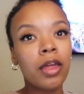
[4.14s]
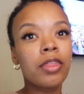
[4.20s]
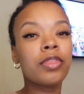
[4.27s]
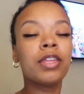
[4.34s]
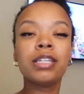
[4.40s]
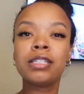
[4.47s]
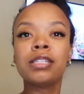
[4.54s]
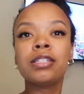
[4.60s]

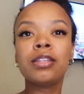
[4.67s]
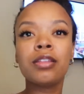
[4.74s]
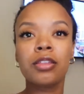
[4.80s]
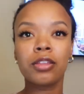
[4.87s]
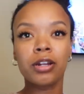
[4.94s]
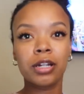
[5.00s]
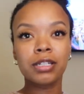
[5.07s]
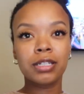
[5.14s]
is the
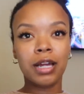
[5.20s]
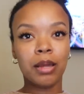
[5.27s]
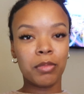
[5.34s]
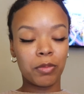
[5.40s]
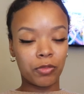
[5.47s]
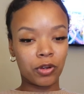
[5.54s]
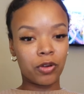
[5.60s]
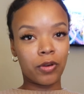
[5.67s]
third
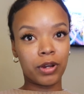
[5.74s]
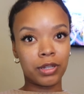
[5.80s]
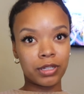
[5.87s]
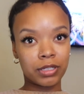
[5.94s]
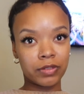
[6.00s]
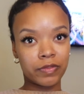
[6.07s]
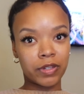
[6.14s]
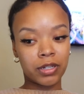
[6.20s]
time I'm recording
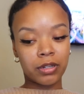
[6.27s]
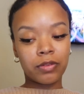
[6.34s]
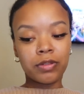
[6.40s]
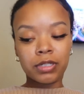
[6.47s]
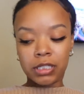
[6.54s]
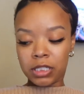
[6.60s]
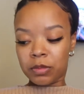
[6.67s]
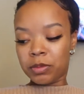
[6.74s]
this video,
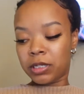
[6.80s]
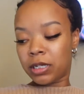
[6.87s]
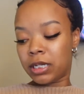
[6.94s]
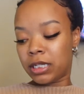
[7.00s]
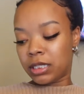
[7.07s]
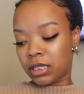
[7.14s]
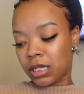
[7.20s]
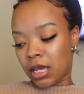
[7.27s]
and this is
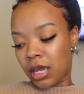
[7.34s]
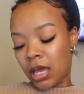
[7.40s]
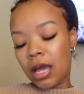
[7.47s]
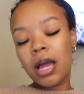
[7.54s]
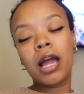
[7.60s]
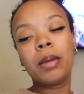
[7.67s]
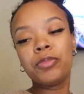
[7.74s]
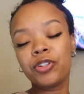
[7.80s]
because
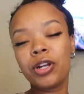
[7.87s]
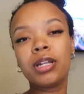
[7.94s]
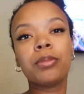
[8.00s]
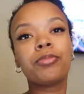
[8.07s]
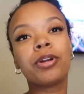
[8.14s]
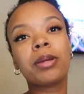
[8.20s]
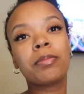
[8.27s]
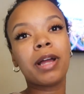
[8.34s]
I'm trying to
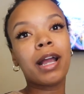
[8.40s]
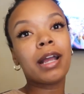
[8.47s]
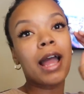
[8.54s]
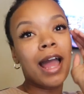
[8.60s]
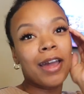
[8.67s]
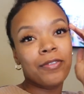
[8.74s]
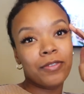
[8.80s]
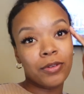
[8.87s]
bring back
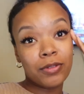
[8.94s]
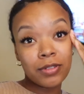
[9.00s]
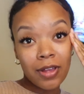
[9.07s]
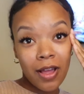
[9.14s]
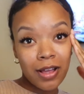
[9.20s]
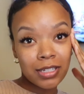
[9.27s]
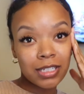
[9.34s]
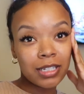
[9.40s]
iPhone
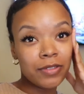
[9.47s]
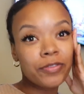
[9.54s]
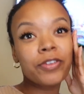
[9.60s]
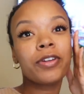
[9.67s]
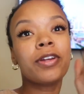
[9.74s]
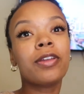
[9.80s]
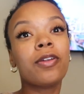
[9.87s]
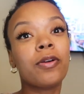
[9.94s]
talks. And if
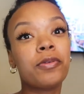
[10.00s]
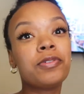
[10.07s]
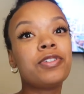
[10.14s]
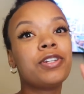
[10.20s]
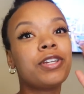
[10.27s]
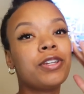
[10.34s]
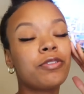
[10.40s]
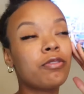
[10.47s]
you're an OG,
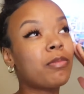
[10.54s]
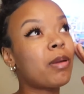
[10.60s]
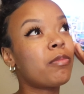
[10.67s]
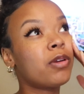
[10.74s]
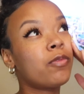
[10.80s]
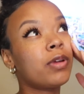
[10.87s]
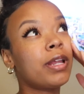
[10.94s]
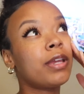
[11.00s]
you
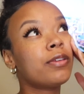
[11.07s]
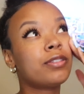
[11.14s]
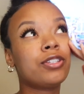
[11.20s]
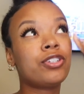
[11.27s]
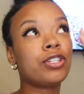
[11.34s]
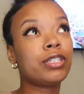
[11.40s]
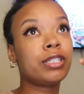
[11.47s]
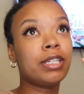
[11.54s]
remember when I used
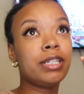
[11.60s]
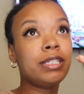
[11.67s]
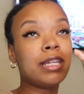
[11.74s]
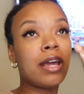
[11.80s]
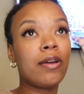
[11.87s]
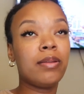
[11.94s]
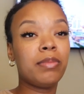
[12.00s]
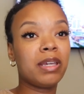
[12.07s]
to just sit
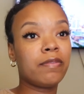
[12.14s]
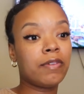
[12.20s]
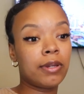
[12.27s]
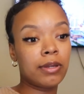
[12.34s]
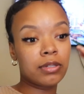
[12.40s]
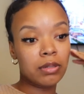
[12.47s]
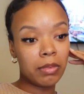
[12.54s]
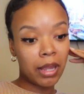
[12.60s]
down and make
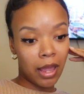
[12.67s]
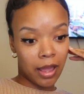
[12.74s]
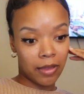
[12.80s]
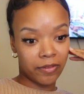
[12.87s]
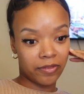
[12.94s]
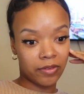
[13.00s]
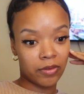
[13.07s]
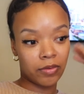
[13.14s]
videos on my
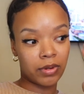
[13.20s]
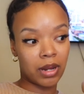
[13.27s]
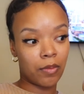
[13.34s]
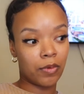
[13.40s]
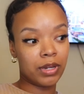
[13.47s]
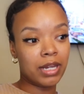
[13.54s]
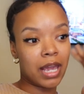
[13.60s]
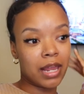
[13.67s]
iPhone and I
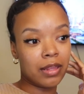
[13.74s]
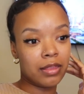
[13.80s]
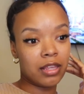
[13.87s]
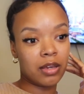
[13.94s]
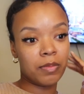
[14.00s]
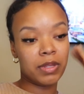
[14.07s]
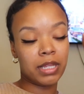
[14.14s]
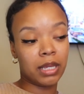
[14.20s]
wouldn't edit
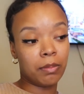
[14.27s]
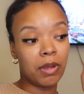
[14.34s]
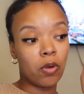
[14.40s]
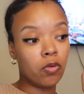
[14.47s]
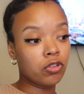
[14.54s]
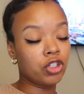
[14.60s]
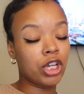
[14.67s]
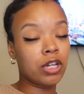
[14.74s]
them, and like my
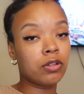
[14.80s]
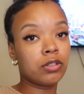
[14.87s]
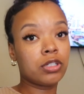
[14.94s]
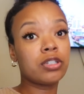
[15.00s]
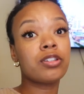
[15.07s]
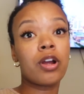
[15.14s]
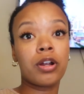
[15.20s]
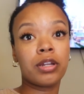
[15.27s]
whole channel
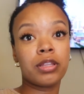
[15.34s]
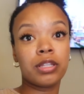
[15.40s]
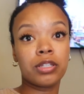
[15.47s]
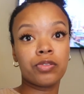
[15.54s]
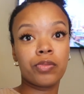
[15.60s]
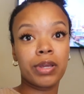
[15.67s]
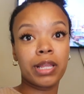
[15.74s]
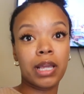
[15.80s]
started
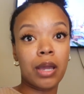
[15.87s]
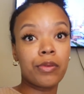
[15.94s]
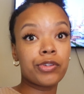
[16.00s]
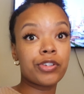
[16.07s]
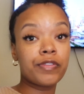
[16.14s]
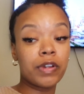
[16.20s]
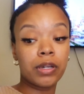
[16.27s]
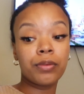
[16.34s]
this way. Like I
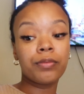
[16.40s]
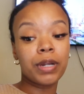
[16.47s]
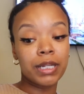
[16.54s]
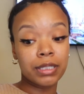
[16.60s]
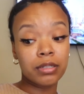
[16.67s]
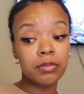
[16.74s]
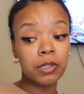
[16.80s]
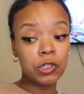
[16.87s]
was just fucking
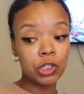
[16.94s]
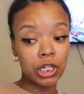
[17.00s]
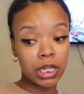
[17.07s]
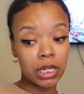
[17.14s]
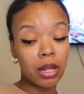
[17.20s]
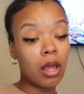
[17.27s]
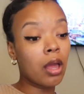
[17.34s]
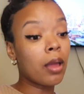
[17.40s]
ranting about
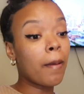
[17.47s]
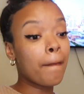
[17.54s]
shit